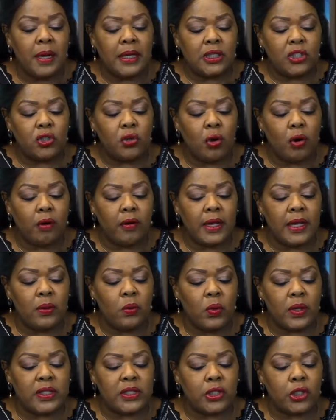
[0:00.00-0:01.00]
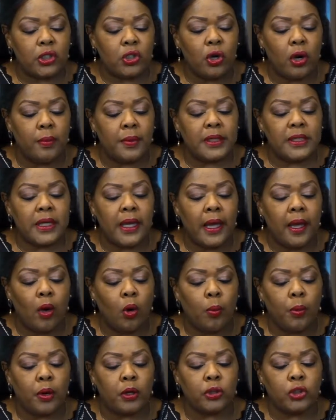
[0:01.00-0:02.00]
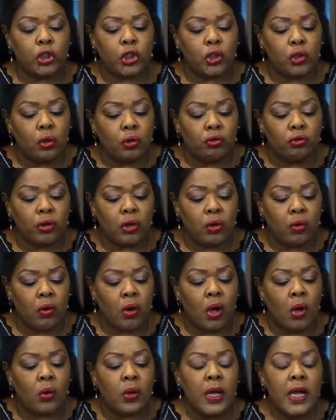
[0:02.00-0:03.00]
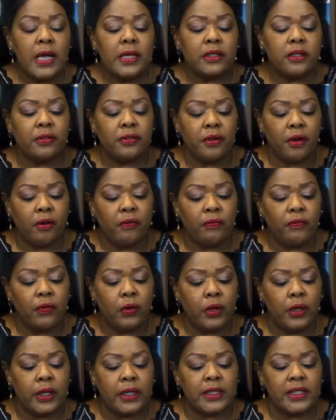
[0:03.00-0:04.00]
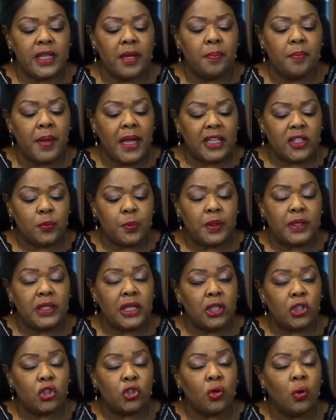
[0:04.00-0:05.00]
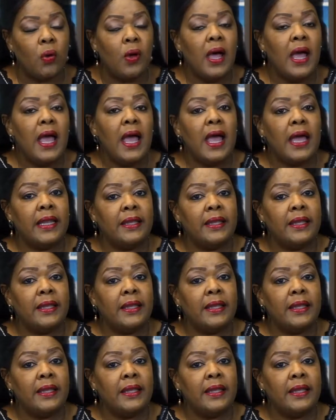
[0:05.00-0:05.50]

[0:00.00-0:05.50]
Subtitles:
But Torri was determined to help her children grow to their fullest and best potential,